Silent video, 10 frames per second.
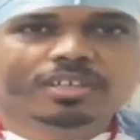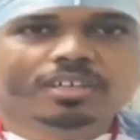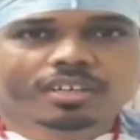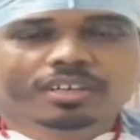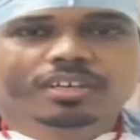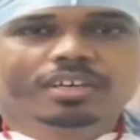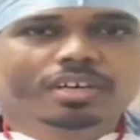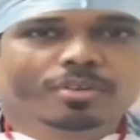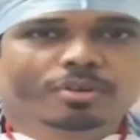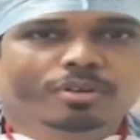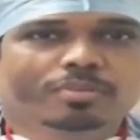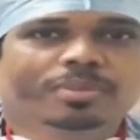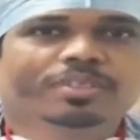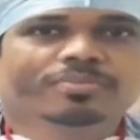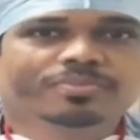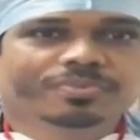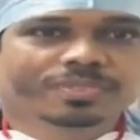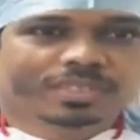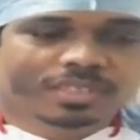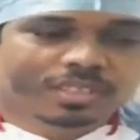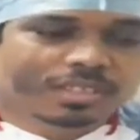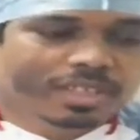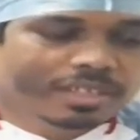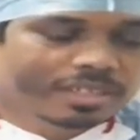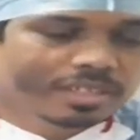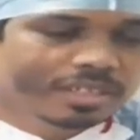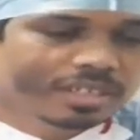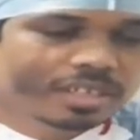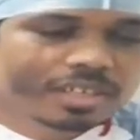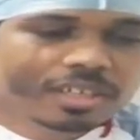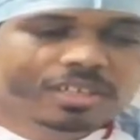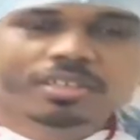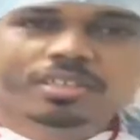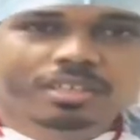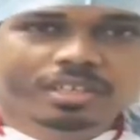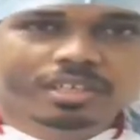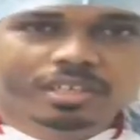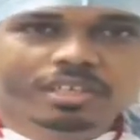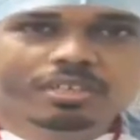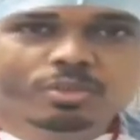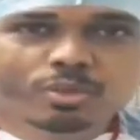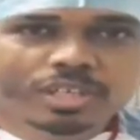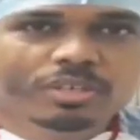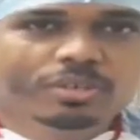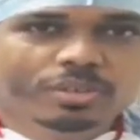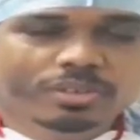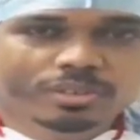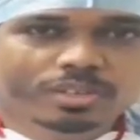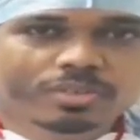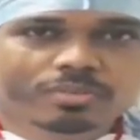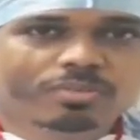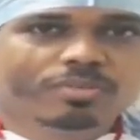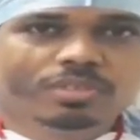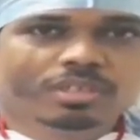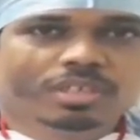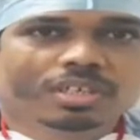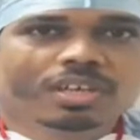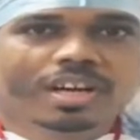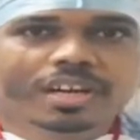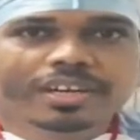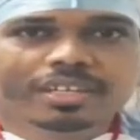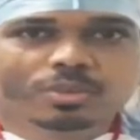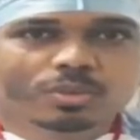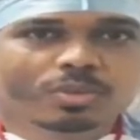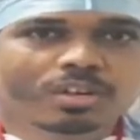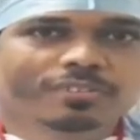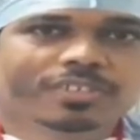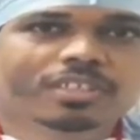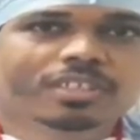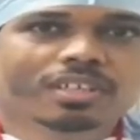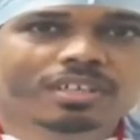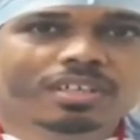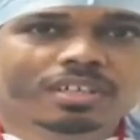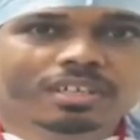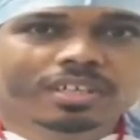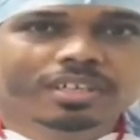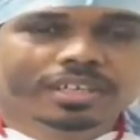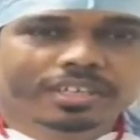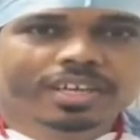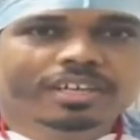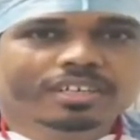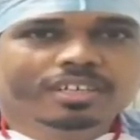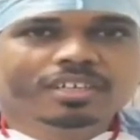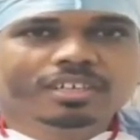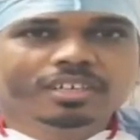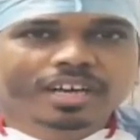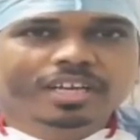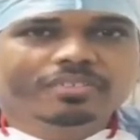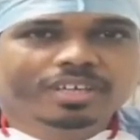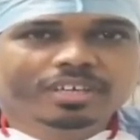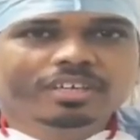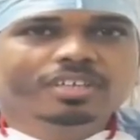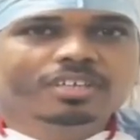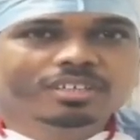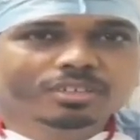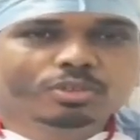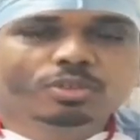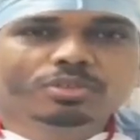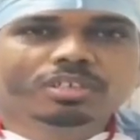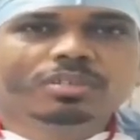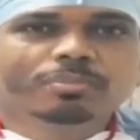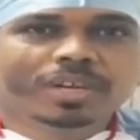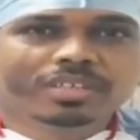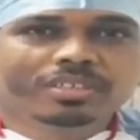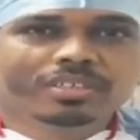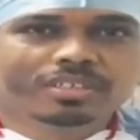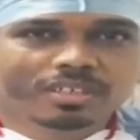hypertrophy. Then the 2D echo, the cardiac sonography. In that, right ventricle shows the pressure